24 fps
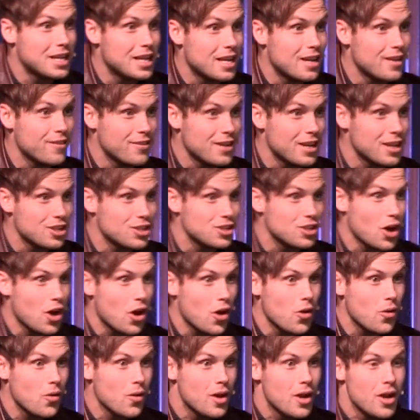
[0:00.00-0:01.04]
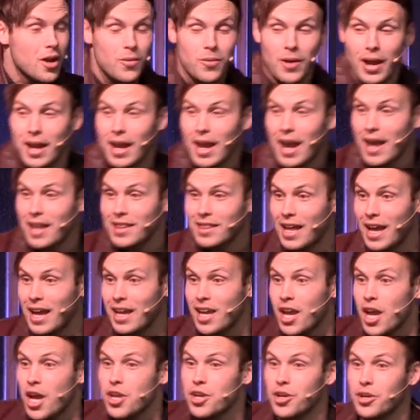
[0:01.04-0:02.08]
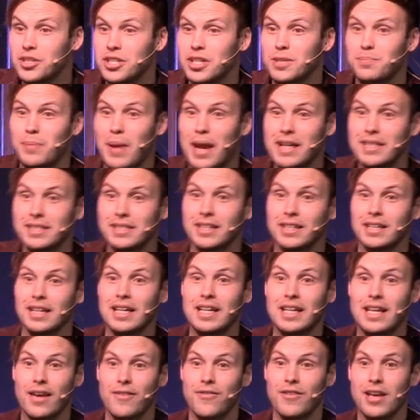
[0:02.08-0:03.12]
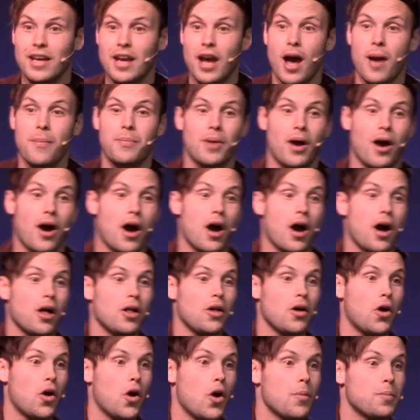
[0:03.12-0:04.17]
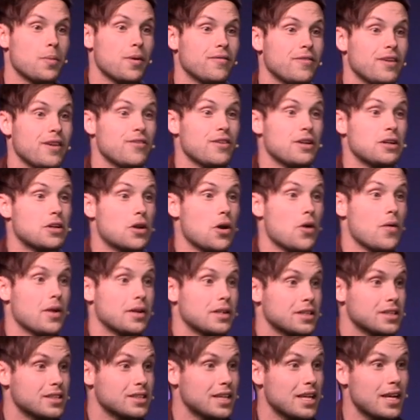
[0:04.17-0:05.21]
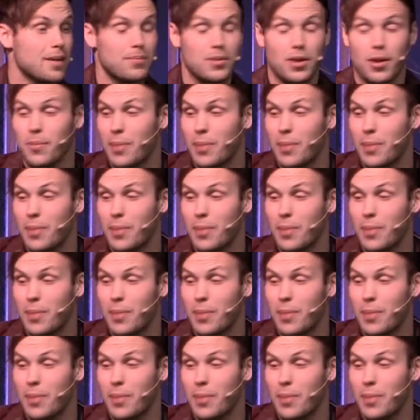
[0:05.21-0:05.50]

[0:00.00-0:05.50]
TV show, right? And you're just basically giving up all hope of even going to sleep.